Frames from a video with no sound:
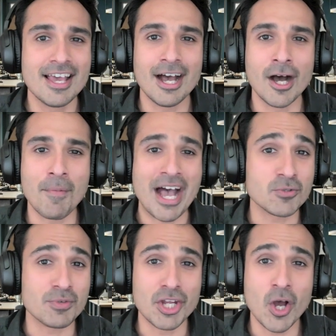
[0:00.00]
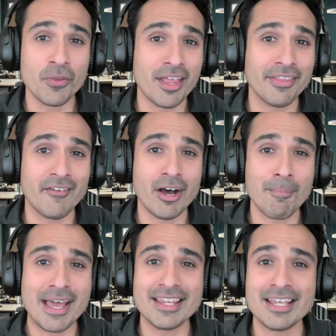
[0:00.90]
As we know that there are
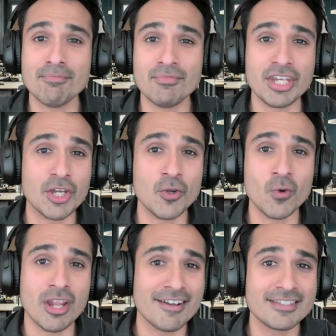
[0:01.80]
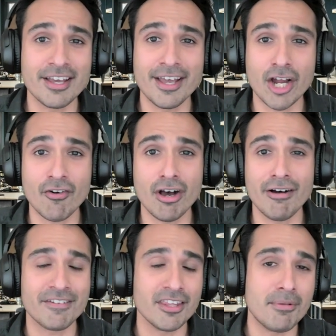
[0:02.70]
many new lighter
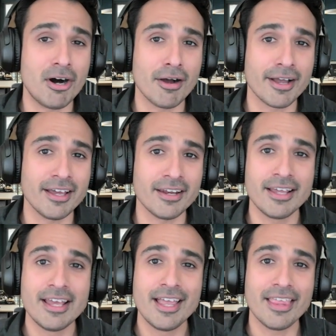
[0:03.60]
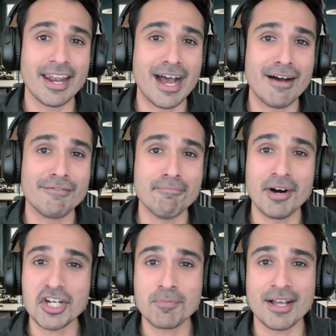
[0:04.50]
aircraft in the market that have
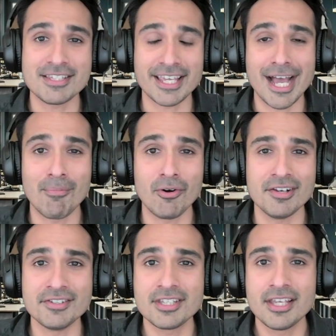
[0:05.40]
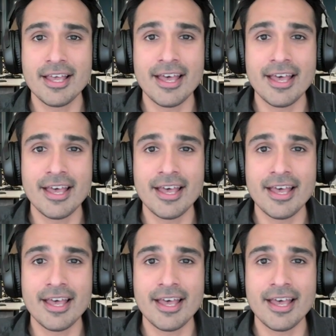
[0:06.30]
much better cameras.